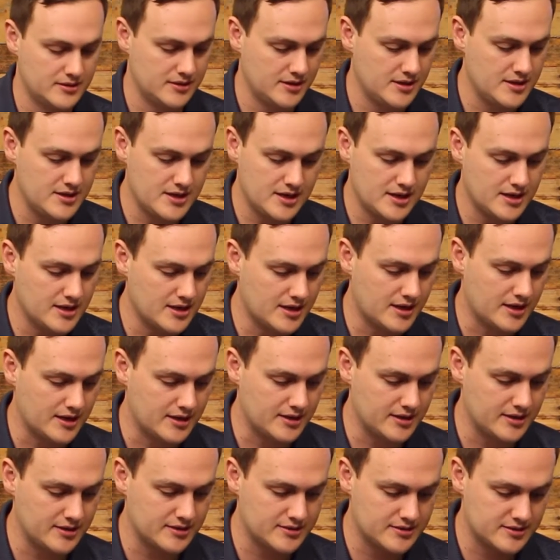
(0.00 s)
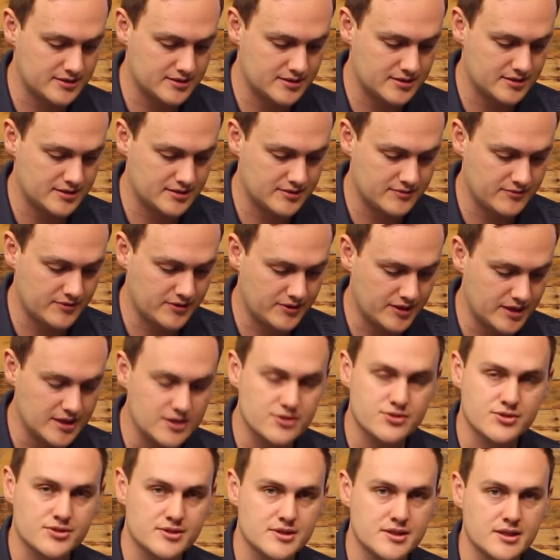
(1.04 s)
In here, it's very
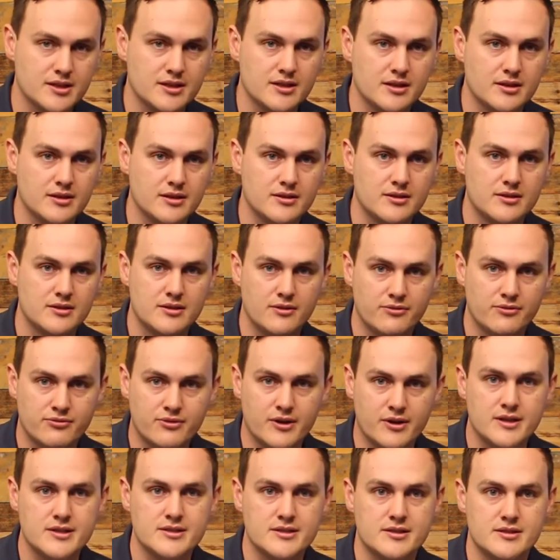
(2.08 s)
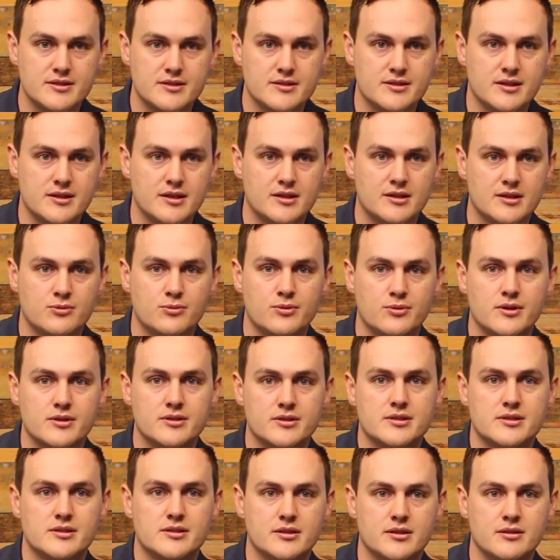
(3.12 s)
interesting, the phrases and the
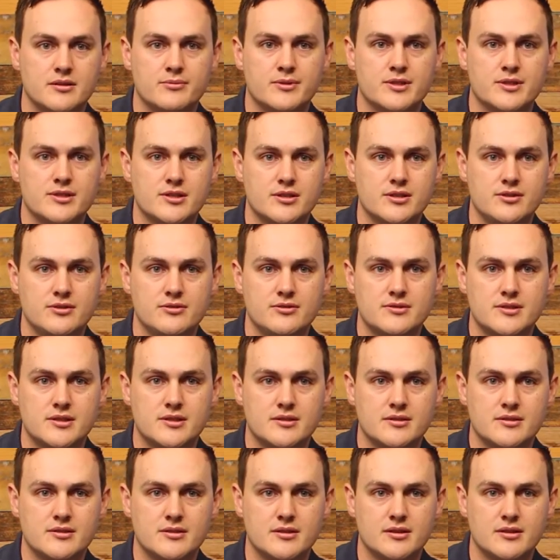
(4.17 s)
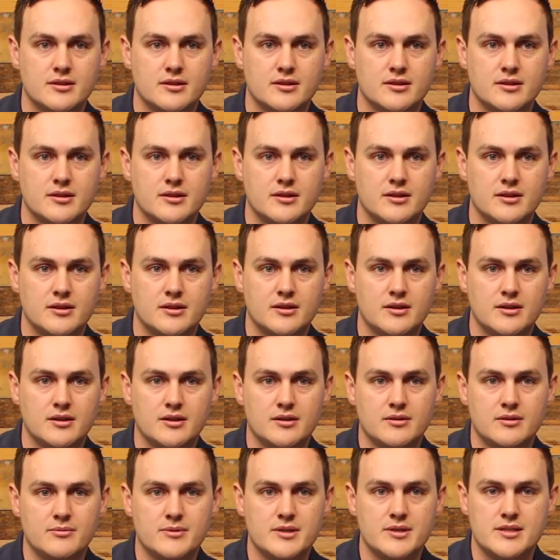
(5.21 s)
words in which it uses.
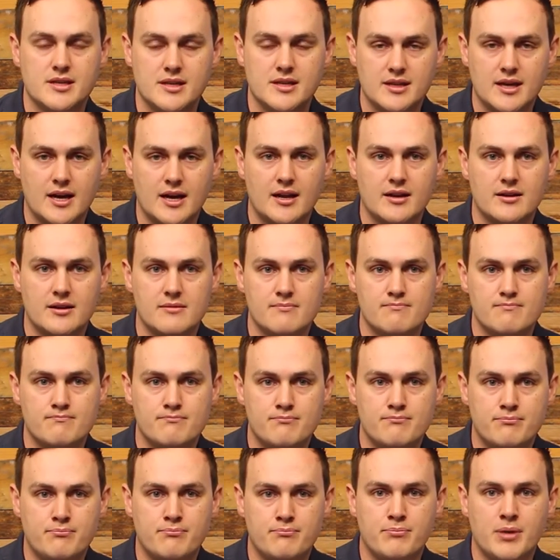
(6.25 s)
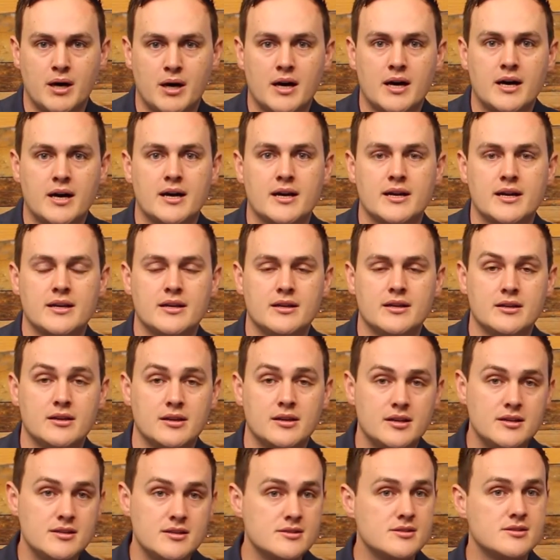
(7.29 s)
We see that by
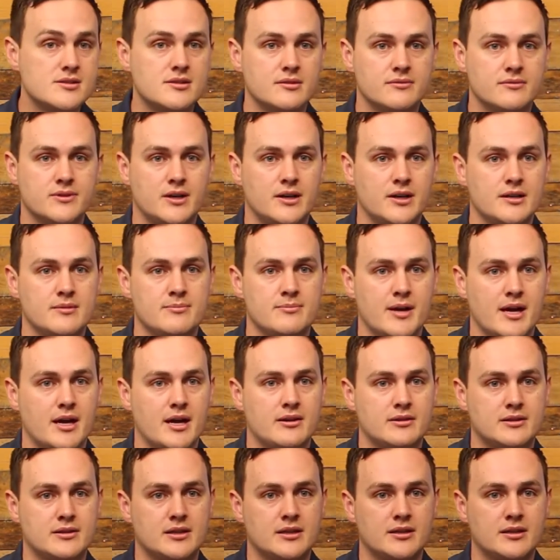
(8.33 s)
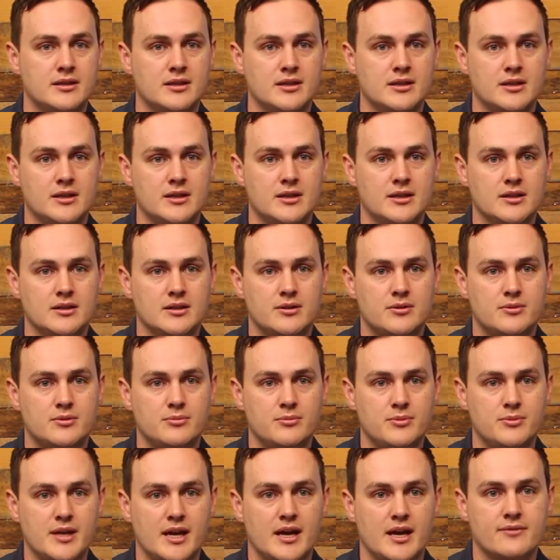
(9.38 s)
his divine power,
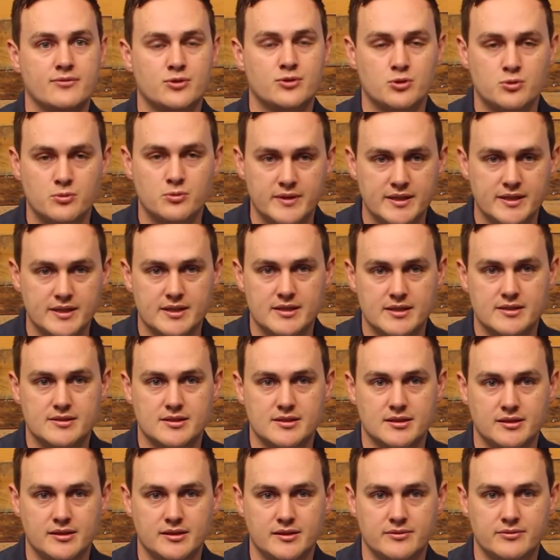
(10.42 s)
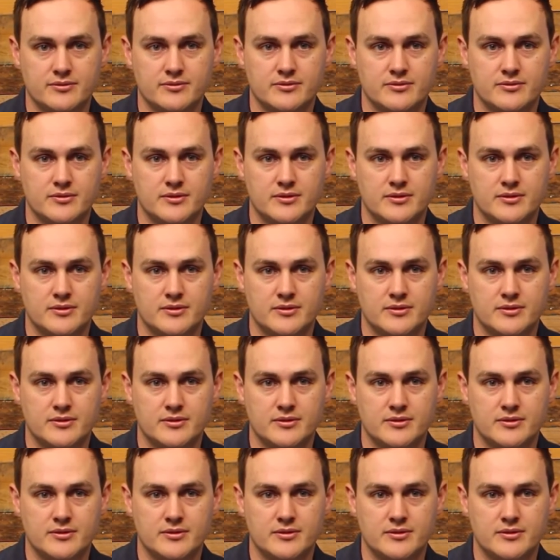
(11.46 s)
we have all we need to live.